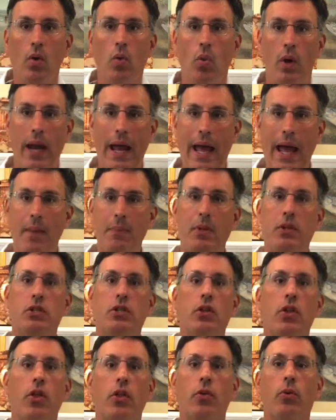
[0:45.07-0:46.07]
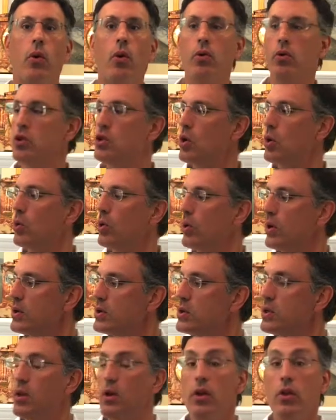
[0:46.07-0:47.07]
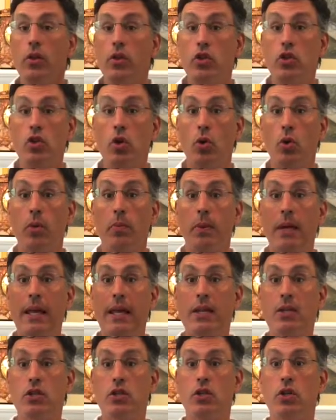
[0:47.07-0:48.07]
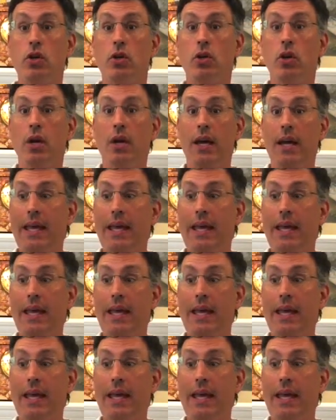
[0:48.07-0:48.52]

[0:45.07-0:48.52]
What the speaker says: What happens in the throwing shoulder is the shoulder begins to